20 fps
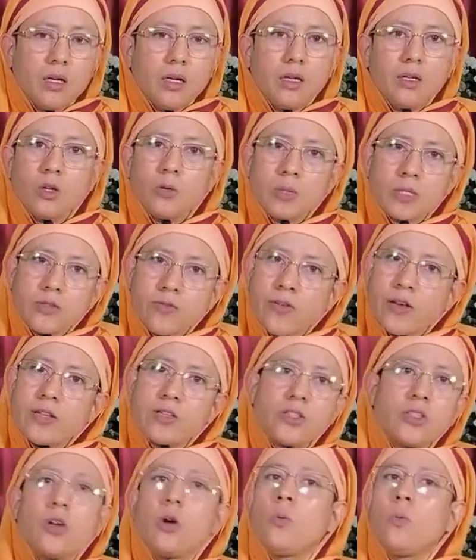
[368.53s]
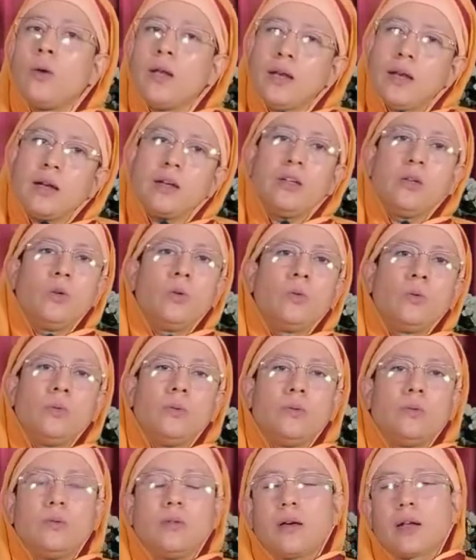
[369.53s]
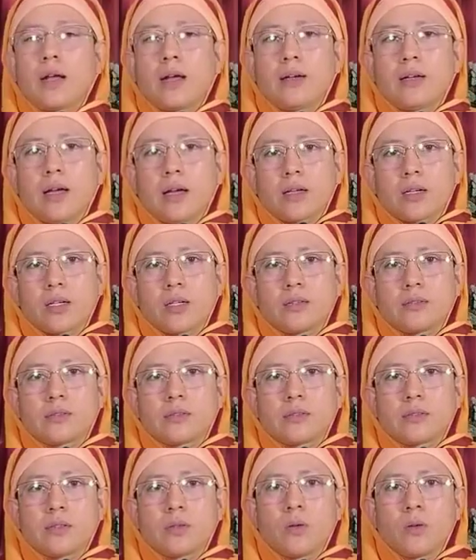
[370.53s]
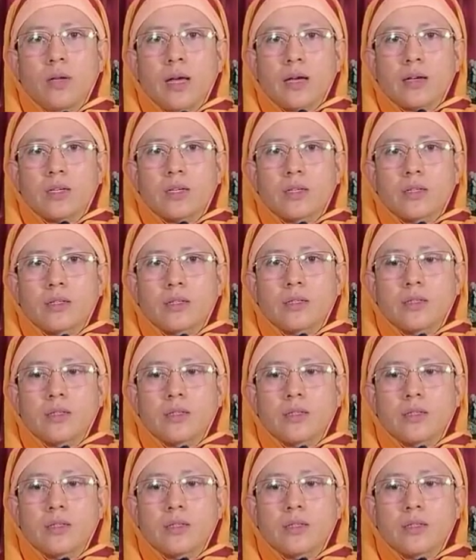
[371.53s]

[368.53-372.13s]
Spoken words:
You must fix your will and do the right actions, good actions.